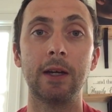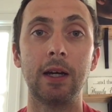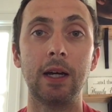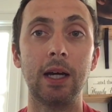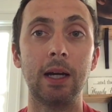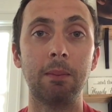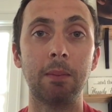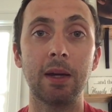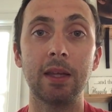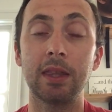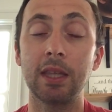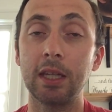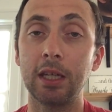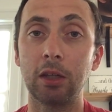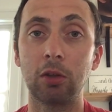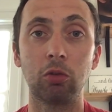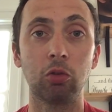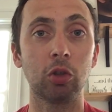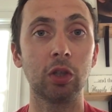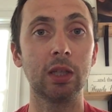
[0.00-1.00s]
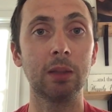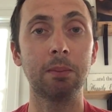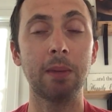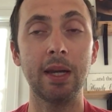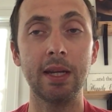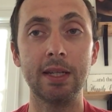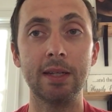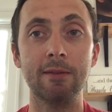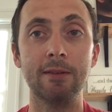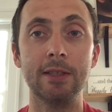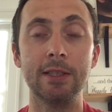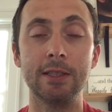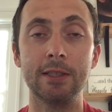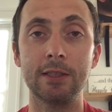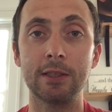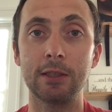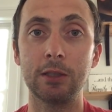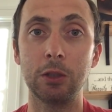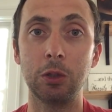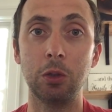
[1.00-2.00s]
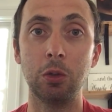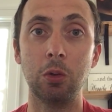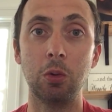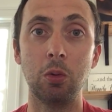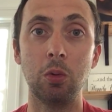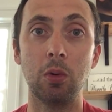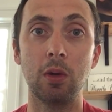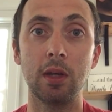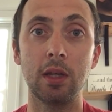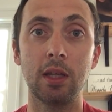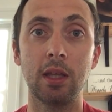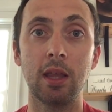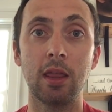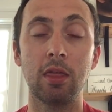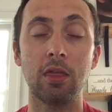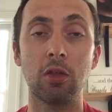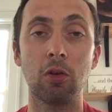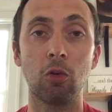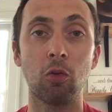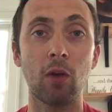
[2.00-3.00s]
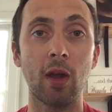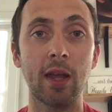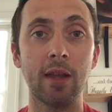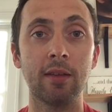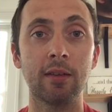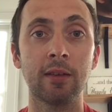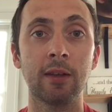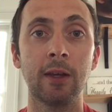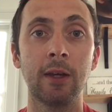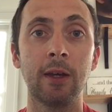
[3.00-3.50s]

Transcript: I think it'll really pay dividends to you in the race.